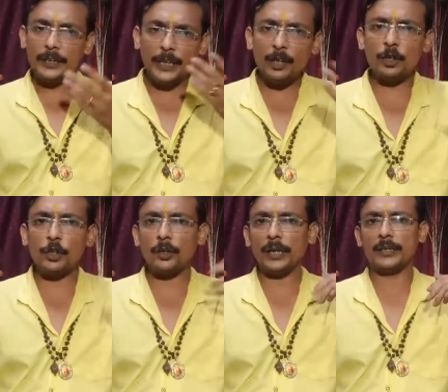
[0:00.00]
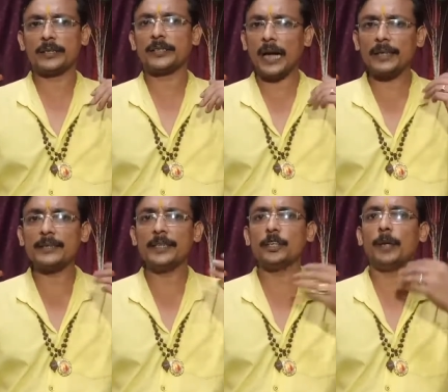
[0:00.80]
Due to the
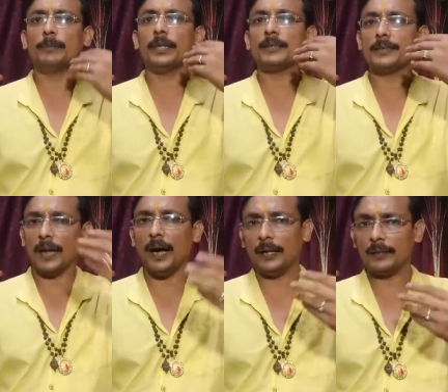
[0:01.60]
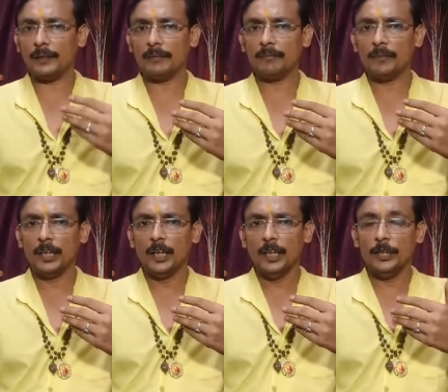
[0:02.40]
transit of the sun,
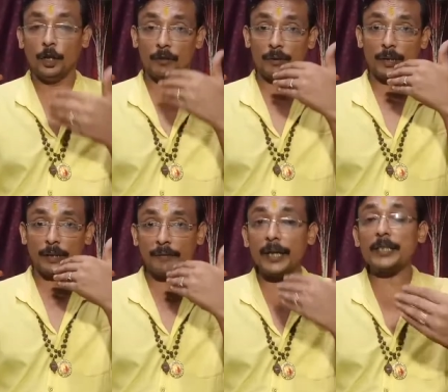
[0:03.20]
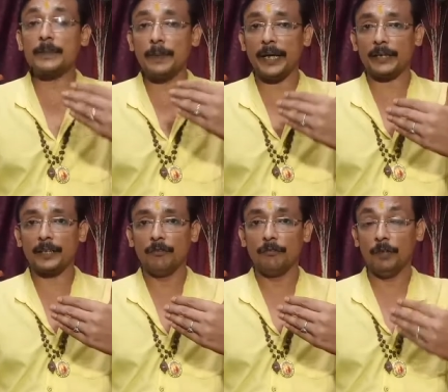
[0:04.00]
your respect
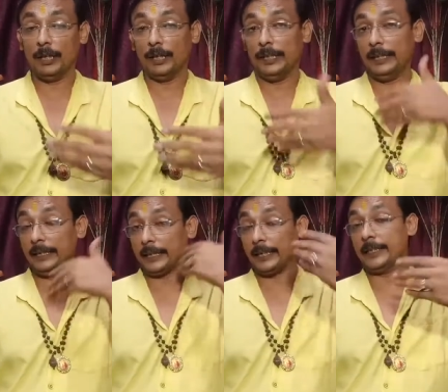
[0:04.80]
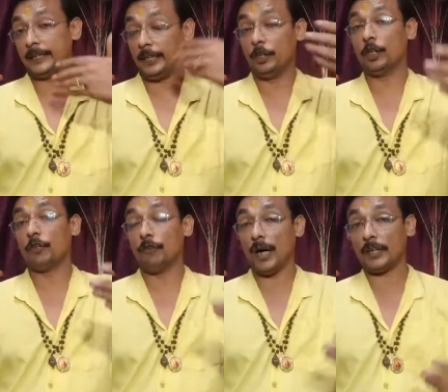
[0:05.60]
will increase in your
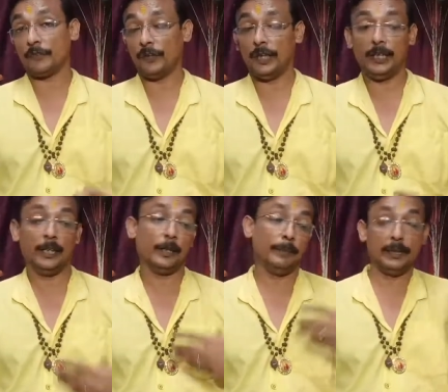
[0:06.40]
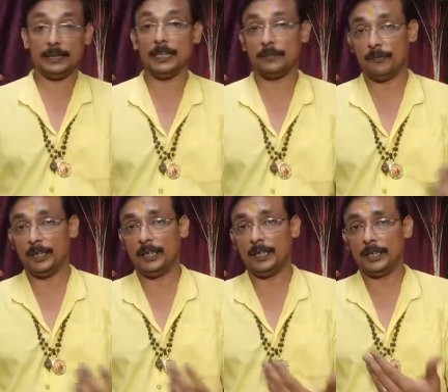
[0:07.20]
work field, business
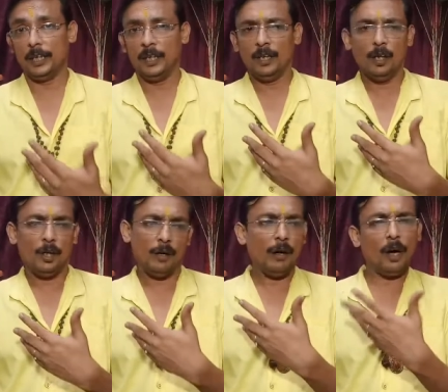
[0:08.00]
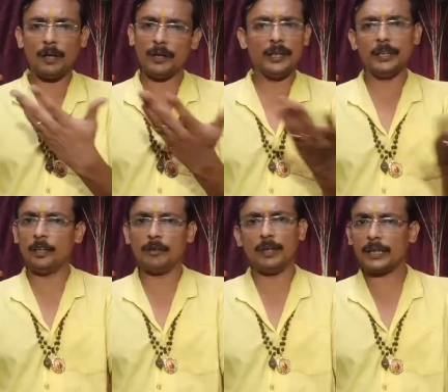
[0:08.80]
field, or in
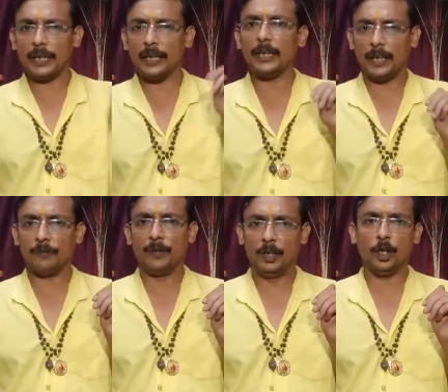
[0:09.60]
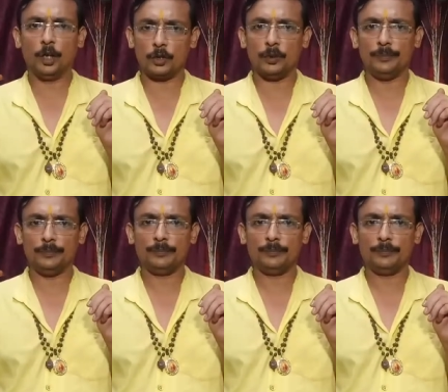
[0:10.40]
your career field also.